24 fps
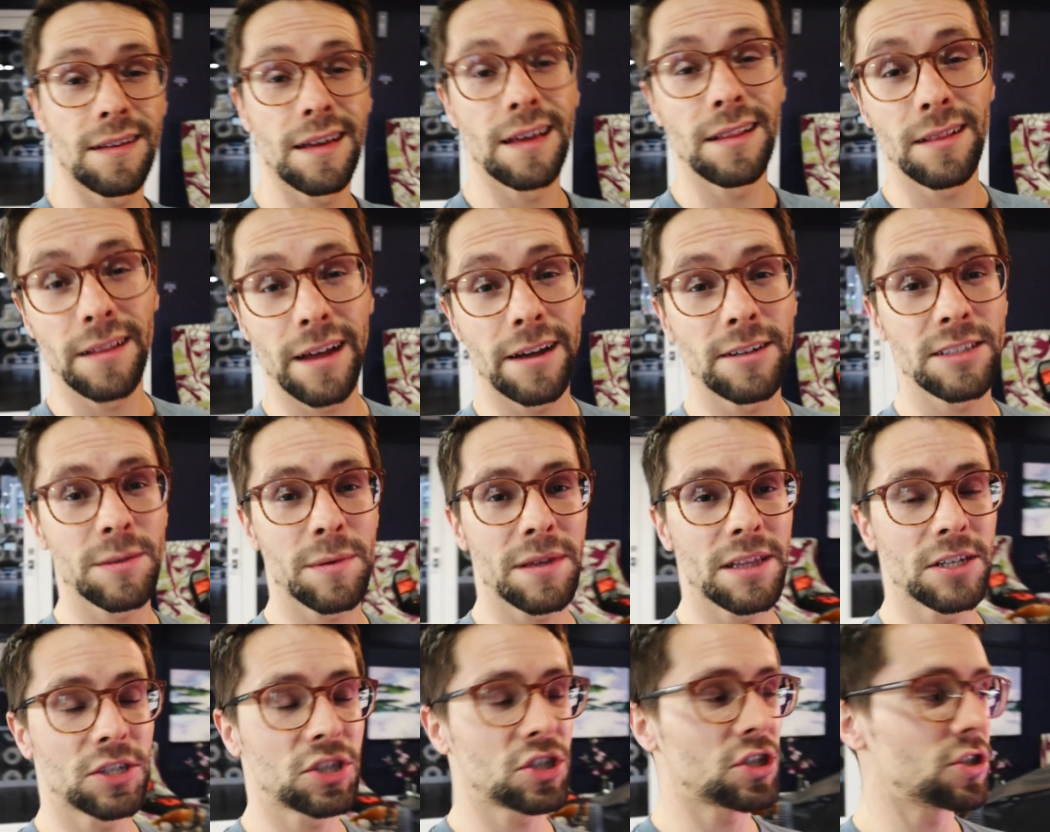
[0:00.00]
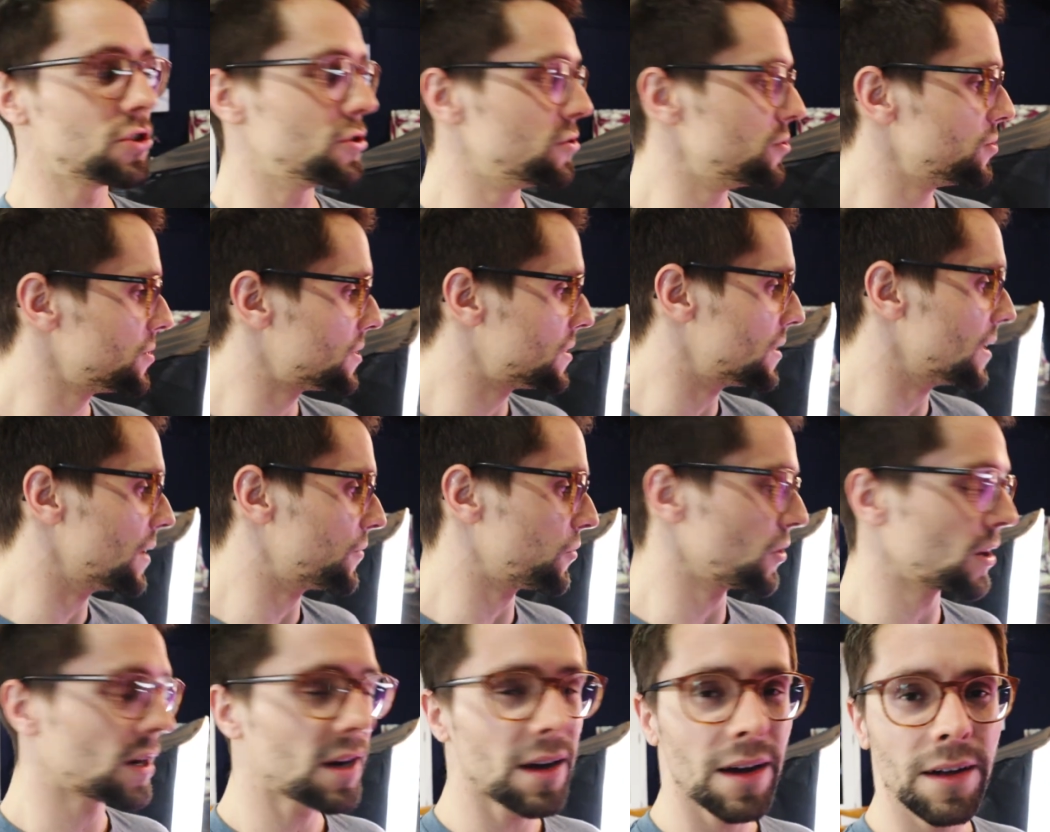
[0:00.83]
it allows me to choose the
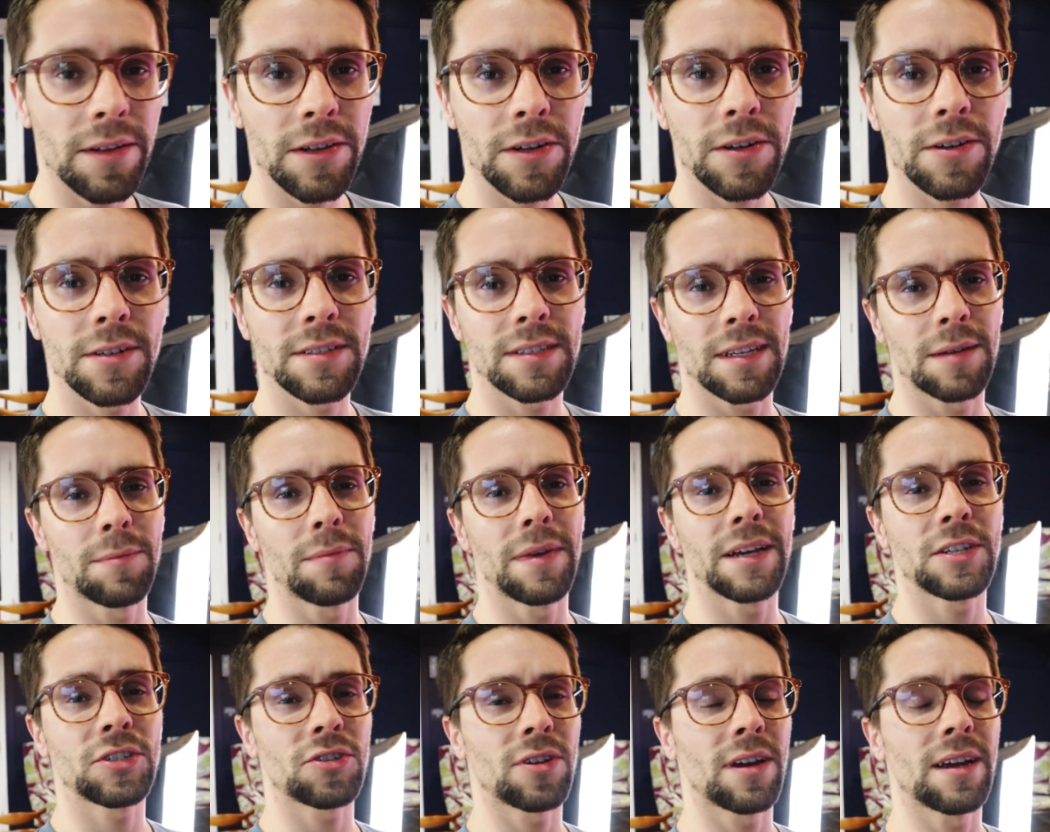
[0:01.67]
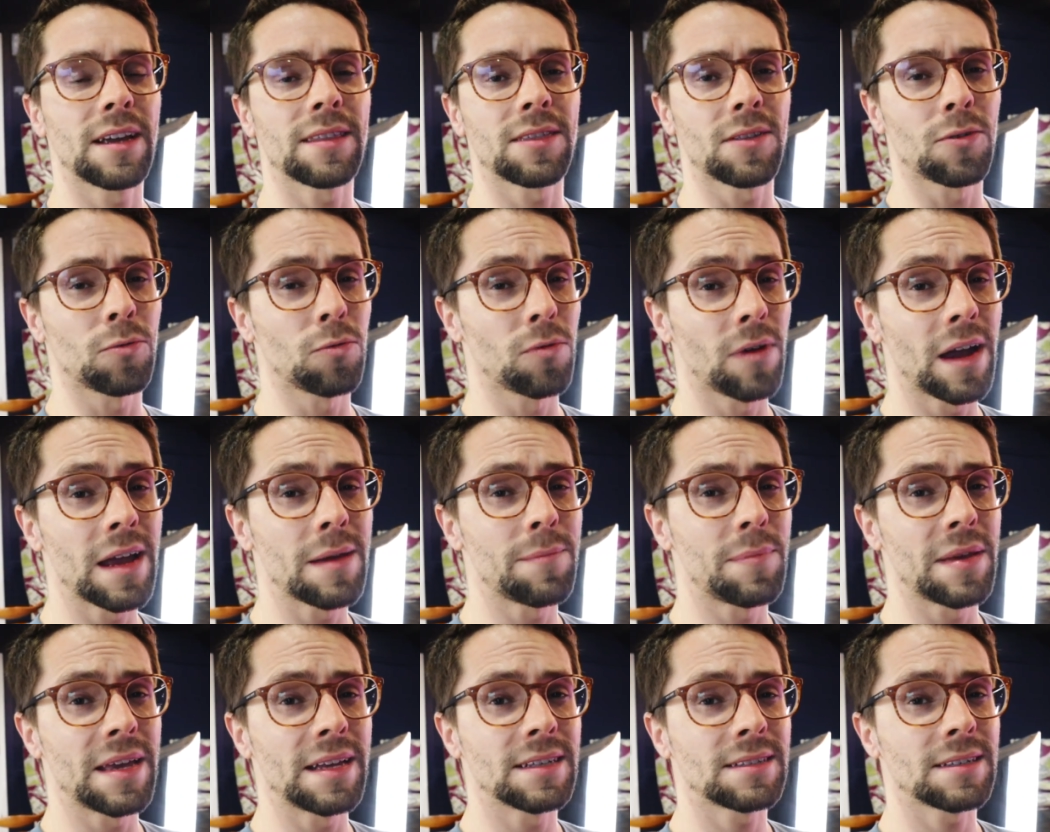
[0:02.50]
different colors and make sure I get the
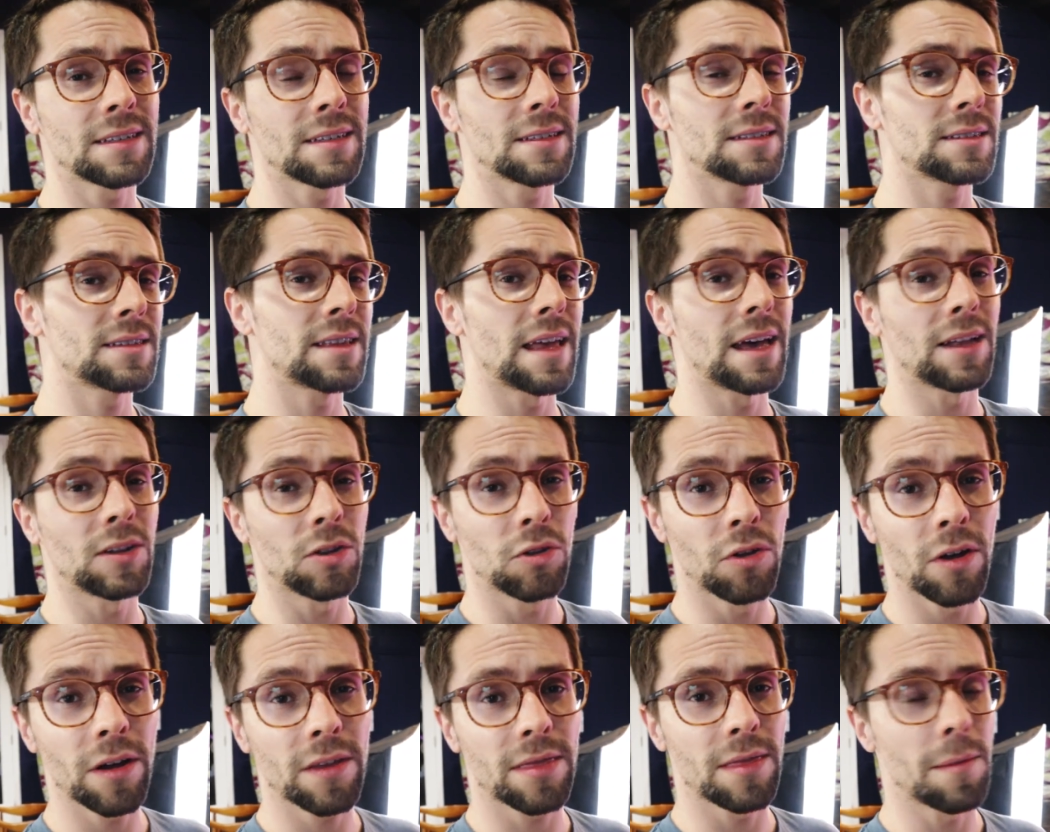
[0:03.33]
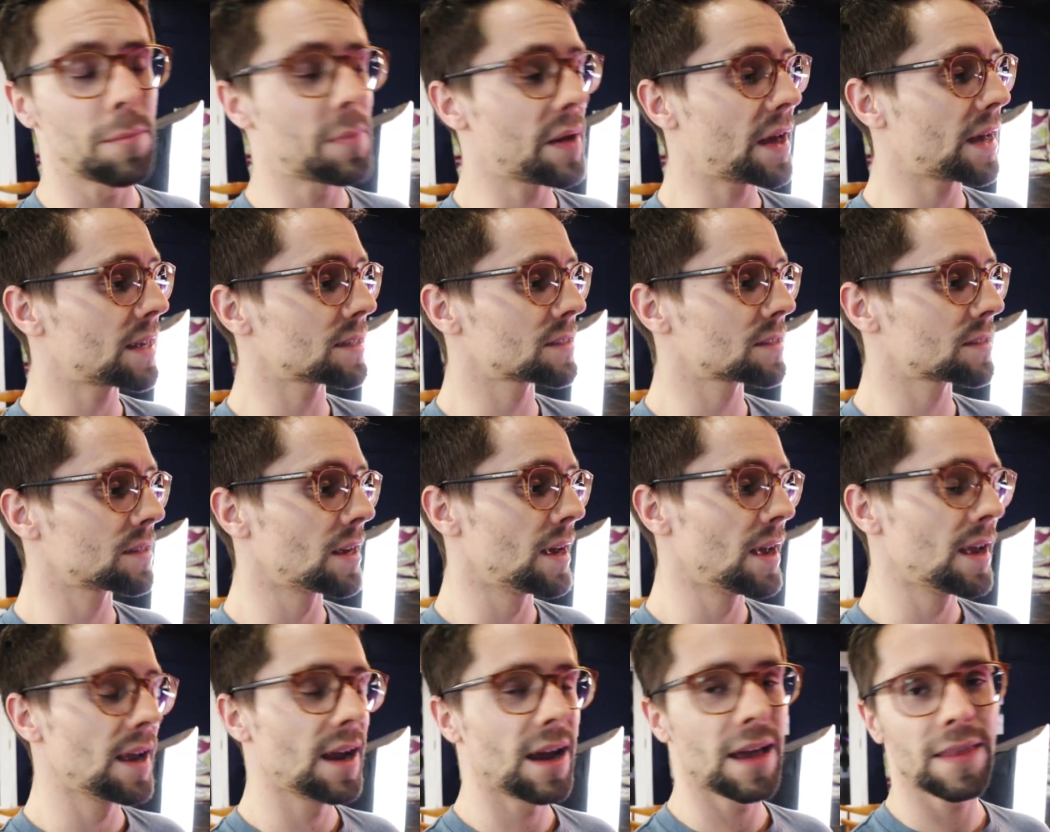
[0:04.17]
right pieces that look the best.
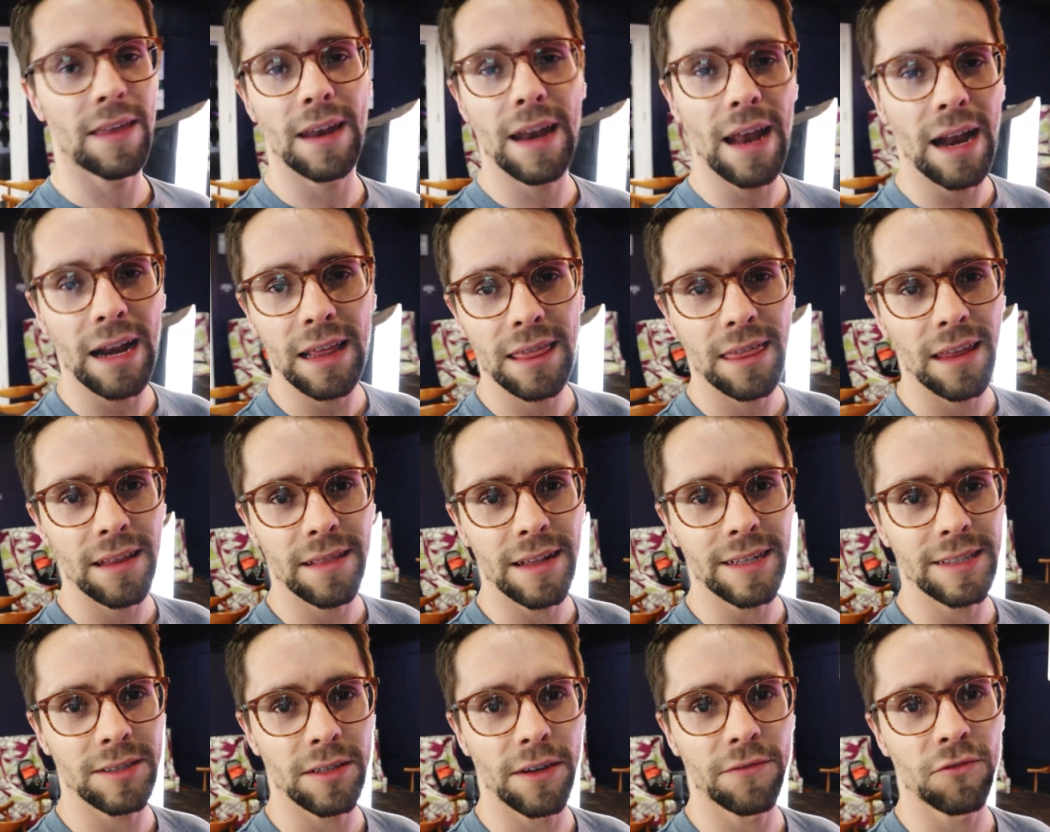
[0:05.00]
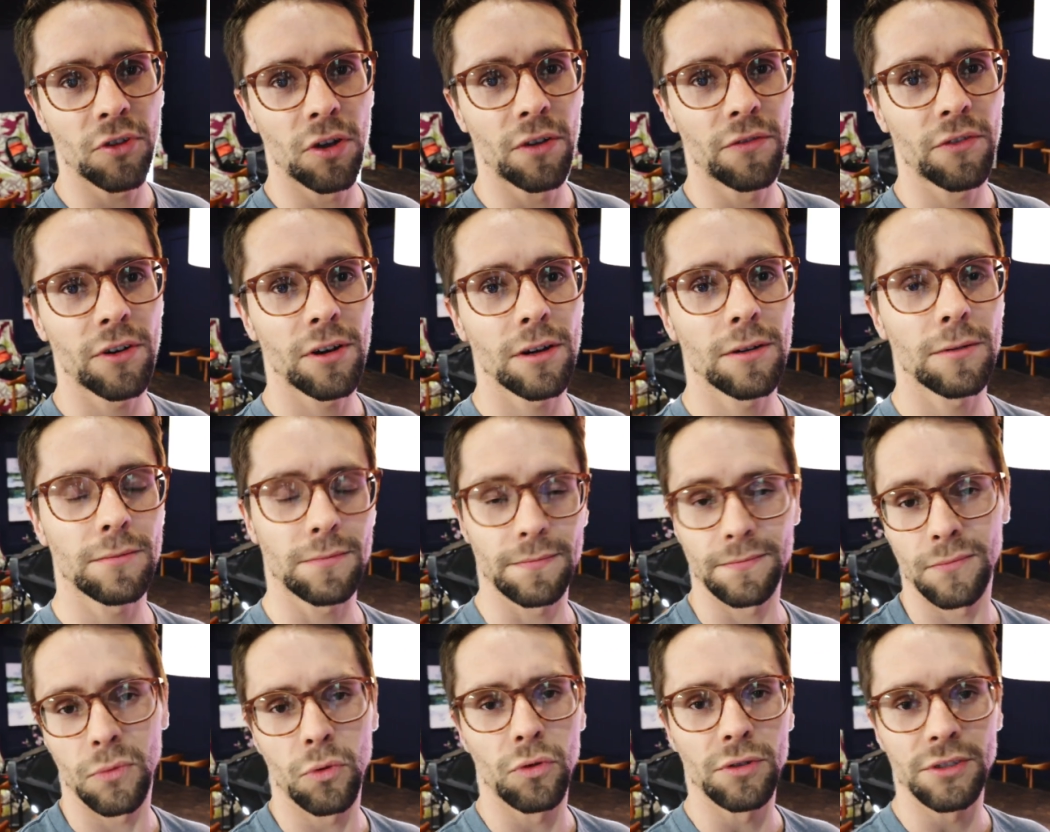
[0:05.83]
And then anything that's left
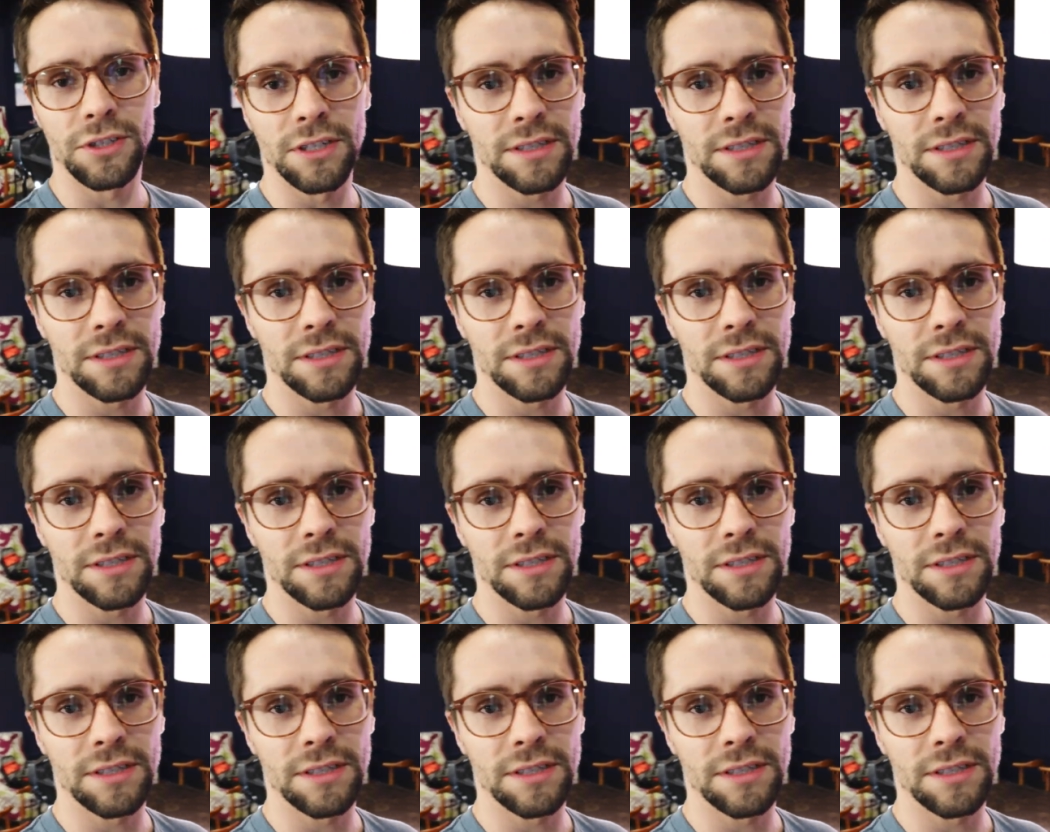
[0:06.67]
over, we'll